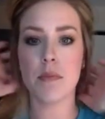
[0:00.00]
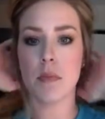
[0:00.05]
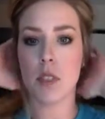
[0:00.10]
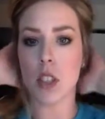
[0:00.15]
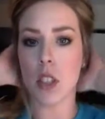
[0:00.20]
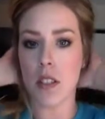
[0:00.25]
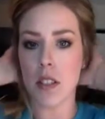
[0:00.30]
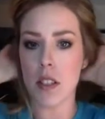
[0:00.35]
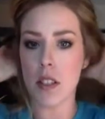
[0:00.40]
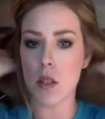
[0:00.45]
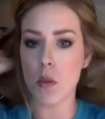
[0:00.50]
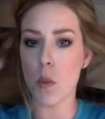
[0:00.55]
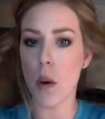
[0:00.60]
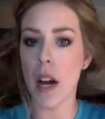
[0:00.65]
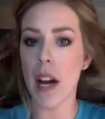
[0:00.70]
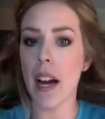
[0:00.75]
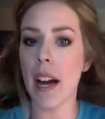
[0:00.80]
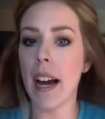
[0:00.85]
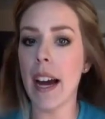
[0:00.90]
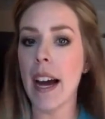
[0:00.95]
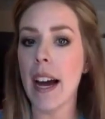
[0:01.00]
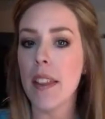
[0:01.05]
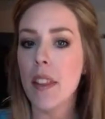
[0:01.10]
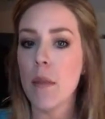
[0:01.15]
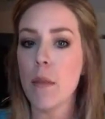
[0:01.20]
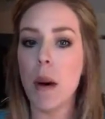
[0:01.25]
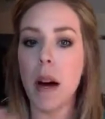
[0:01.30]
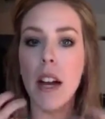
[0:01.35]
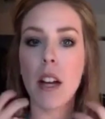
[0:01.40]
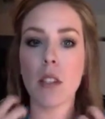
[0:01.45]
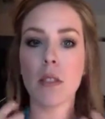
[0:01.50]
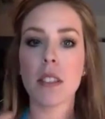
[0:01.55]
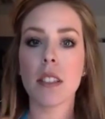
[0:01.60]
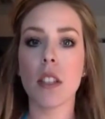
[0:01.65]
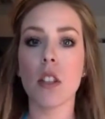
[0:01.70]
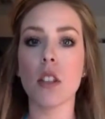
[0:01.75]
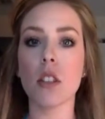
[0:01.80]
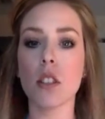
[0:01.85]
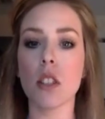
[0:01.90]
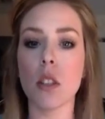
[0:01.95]
So this is why I add the
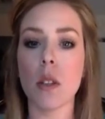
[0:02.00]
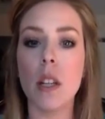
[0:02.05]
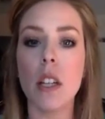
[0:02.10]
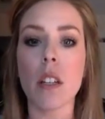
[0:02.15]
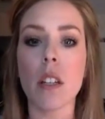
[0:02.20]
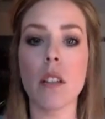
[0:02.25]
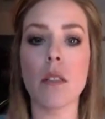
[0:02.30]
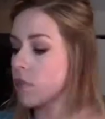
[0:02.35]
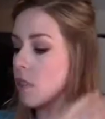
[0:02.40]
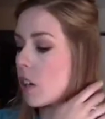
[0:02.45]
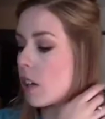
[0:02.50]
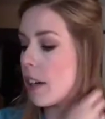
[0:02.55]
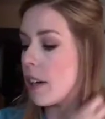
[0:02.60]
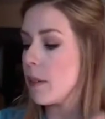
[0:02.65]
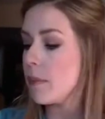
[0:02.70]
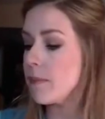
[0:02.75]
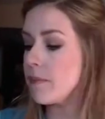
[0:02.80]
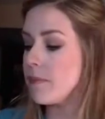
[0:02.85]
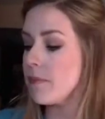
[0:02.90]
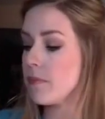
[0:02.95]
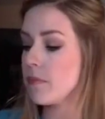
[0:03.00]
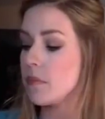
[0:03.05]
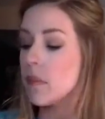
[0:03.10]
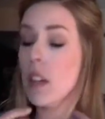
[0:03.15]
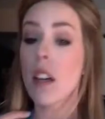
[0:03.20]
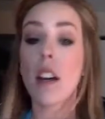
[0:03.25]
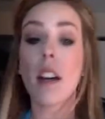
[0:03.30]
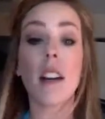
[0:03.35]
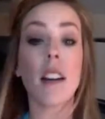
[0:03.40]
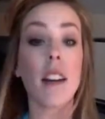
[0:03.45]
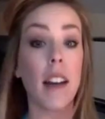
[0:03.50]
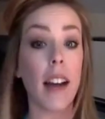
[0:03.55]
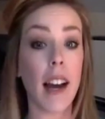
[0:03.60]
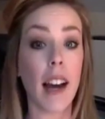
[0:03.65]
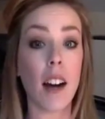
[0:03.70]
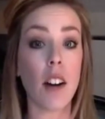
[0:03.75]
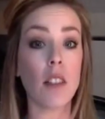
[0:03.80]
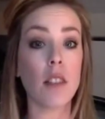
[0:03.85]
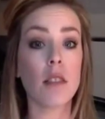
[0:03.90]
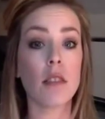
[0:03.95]
BioSilk to it. Alright. And
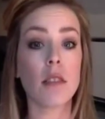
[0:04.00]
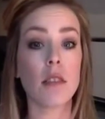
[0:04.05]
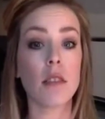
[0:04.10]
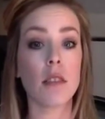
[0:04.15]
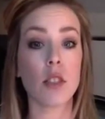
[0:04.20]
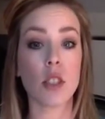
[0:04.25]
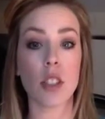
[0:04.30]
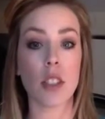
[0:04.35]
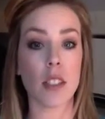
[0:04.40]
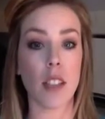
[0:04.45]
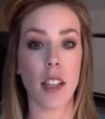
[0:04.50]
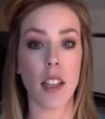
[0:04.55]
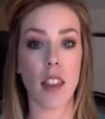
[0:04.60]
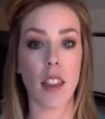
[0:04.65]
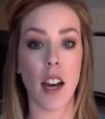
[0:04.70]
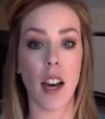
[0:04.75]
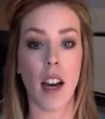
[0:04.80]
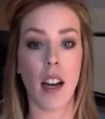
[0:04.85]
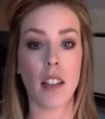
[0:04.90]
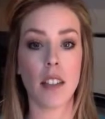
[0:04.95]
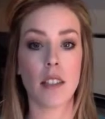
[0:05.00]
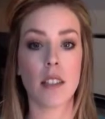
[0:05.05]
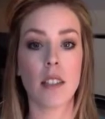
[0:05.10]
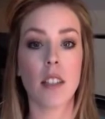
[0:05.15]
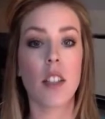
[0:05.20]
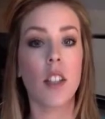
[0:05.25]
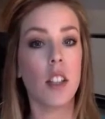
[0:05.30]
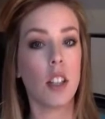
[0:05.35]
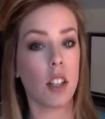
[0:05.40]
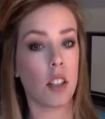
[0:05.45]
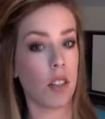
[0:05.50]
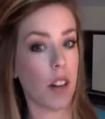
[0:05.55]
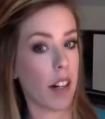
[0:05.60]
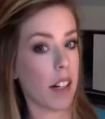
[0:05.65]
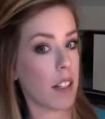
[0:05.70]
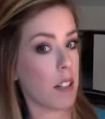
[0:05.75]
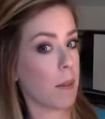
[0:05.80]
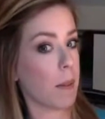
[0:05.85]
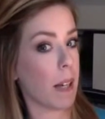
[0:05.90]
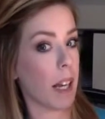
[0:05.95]
now, just like that, you're
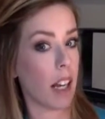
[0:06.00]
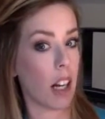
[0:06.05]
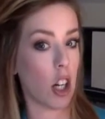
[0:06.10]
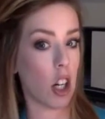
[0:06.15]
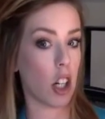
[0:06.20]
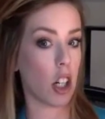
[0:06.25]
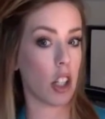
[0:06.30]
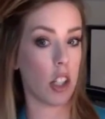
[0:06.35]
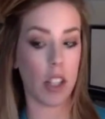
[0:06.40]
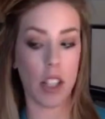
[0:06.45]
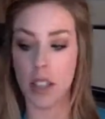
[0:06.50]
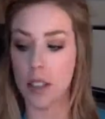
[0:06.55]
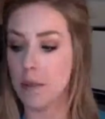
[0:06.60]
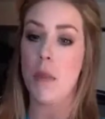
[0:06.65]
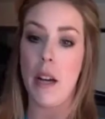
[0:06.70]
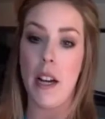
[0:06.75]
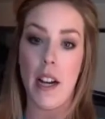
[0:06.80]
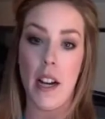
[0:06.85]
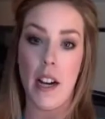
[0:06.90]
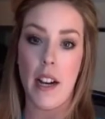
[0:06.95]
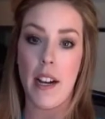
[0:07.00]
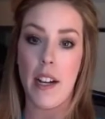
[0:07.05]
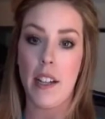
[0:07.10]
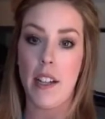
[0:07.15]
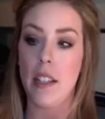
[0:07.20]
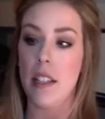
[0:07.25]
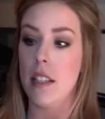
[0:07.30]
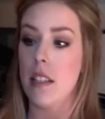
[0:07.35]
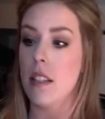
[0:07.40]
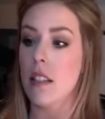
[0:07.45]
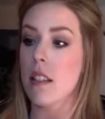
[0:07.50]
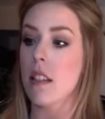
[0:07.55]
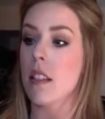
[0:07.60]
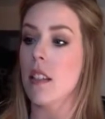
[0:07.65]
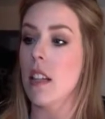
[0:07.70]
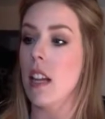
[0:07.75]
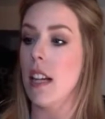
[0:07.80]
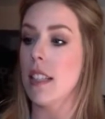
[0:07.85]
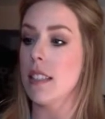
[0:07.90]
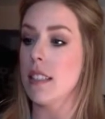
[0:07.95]
ready to begin curling. My iron is
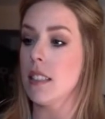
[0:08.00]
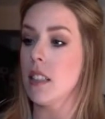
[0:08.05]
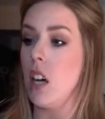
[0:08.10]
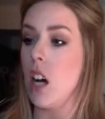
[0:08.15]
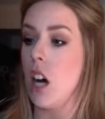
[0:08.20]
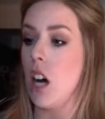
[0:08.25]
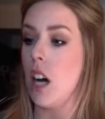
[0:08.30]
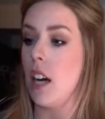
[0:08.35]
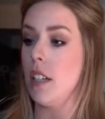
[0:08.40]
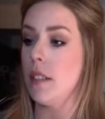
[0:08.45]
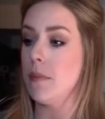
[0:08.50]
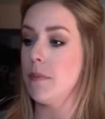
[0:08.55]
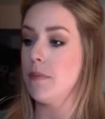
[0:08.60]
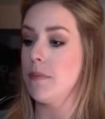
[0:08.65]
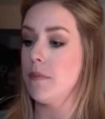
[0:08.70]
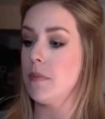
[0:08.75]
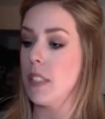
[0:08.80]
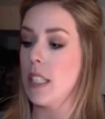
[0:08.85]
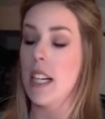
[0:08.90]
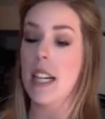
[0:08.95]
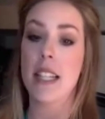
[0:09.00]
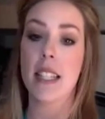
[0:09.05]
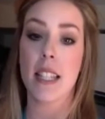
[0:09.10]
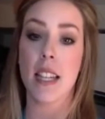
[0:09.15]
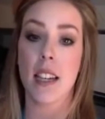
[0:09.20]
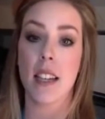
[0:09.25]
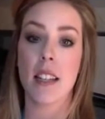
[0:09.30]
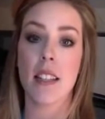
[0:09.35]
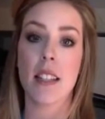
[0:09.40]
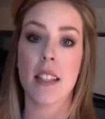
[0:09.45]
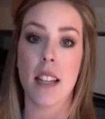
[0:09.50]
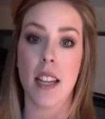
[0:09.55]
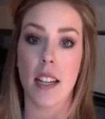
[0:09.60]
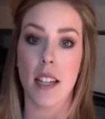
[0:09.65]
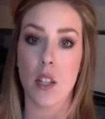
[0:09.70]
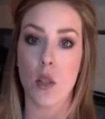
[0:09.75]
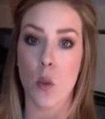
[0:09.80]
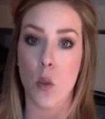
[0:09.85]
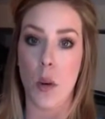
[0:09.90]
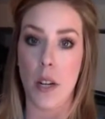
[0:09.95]
nice and hot. Like I said,
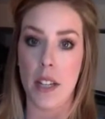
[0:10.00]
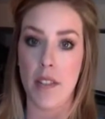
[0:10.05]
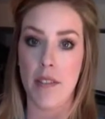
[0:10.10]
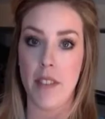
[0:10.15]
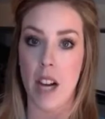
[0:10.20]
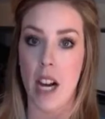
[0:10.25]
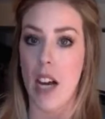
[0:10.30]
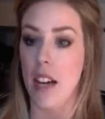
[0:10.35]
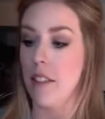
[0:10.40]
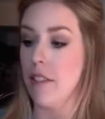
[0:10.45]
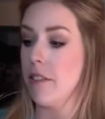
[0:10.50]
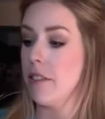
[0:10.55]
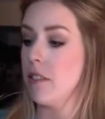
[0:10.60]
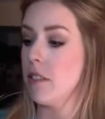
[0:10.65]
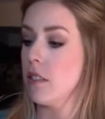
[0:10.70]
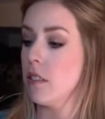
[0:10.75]
setting 25.